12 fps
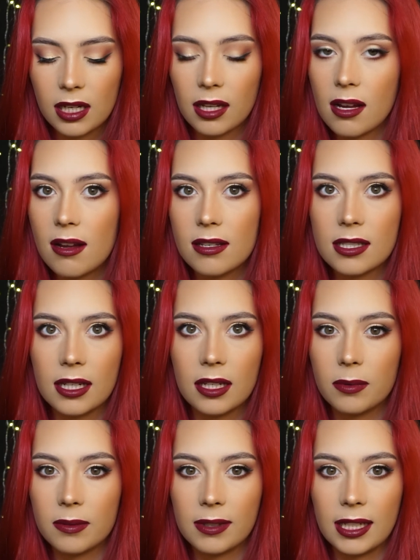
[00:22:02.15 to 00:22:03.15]
I can't tell you
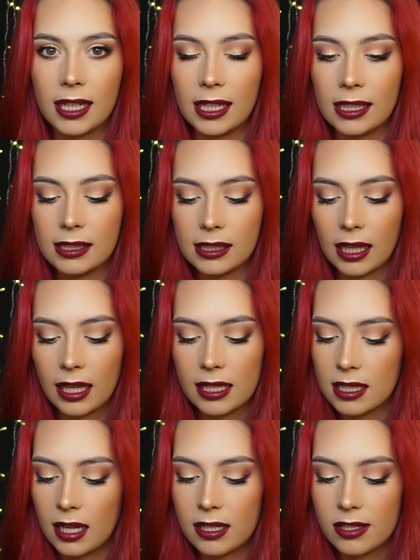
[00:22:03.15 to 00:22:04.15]
what one it is. Like
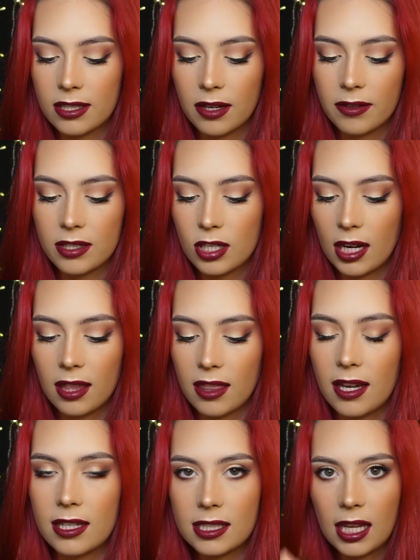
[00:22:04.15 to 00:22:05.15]
I just know it's shade
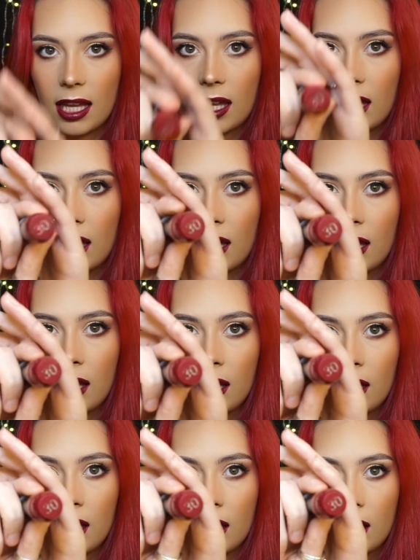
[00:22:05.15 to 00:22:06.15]
30.
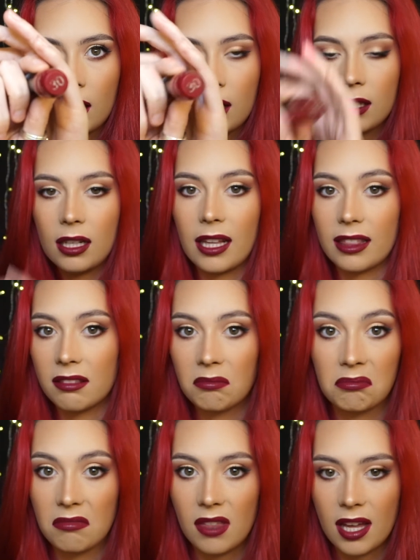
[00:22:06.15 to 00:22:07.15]
Like
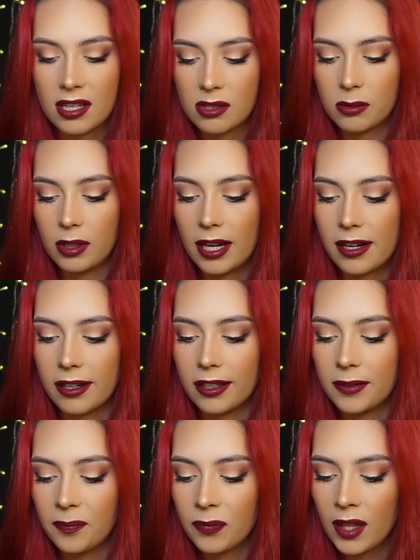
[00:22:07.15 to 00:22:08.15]
that's all I
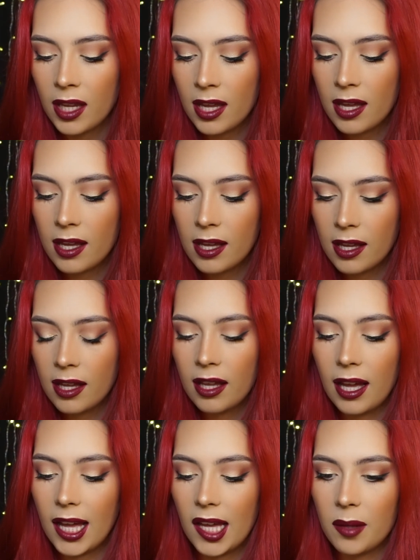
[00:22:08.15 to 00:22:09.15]
know.
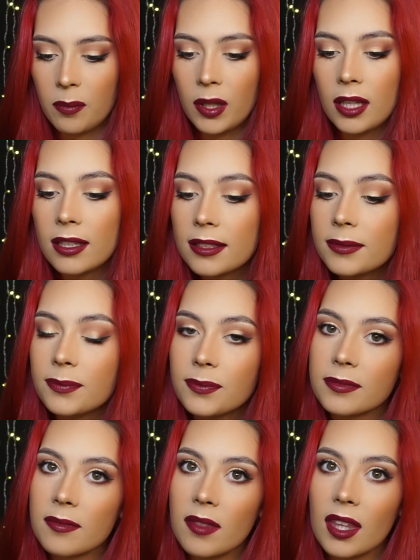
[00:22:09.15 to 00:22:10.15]

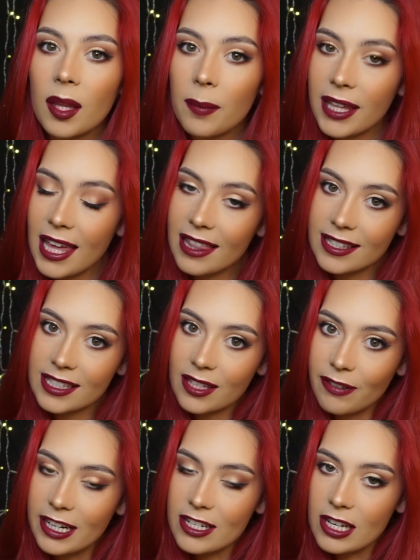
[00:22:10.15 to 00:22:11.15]
But yeah, this is the
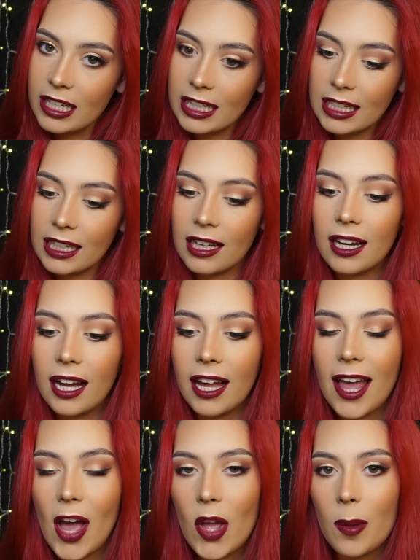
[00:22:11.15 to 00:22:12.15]
finished look.
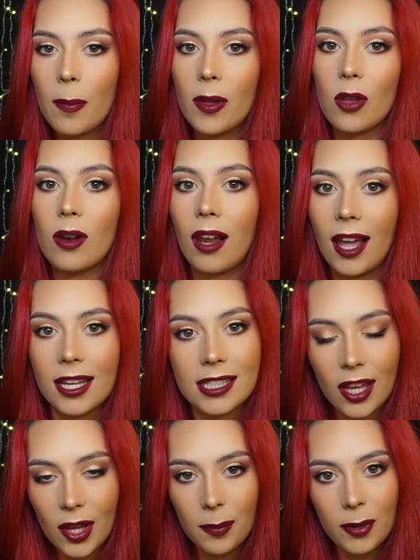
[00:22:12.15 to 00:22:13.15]
I hope you liked it.
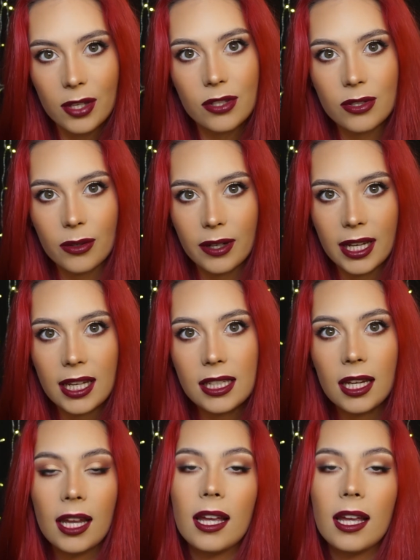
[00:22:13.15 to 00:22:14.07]
I hope you enjoyed.